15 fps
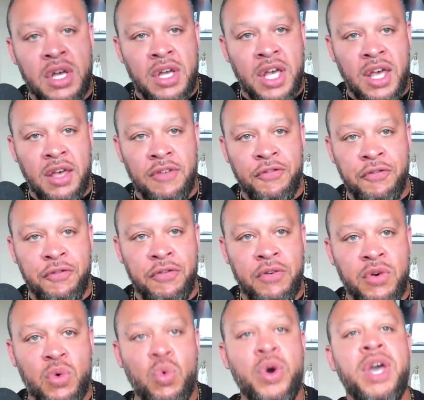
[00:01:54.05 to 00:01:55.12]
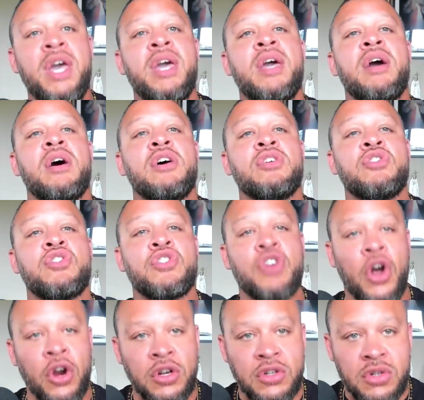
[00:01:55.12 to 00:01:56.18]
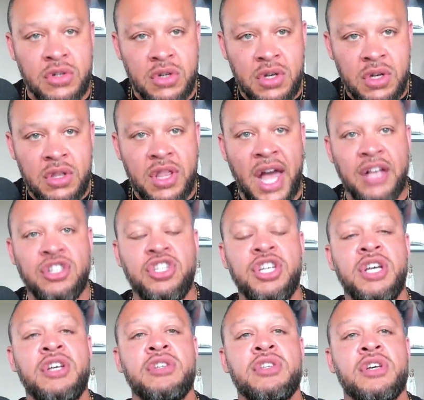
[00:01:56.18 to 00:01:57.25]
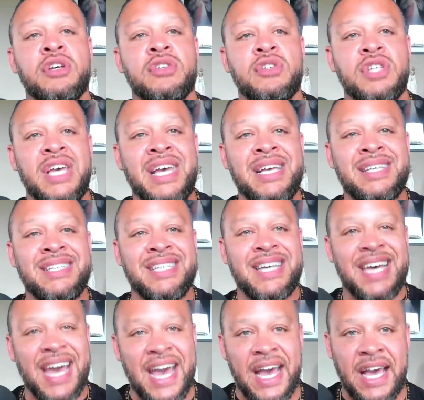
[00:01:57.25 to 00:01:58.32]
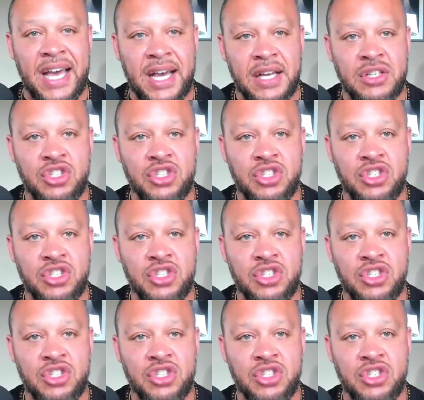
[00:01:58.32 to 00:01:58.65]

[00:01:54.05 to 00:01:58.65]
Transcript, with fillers: If we assert that Jesus is king,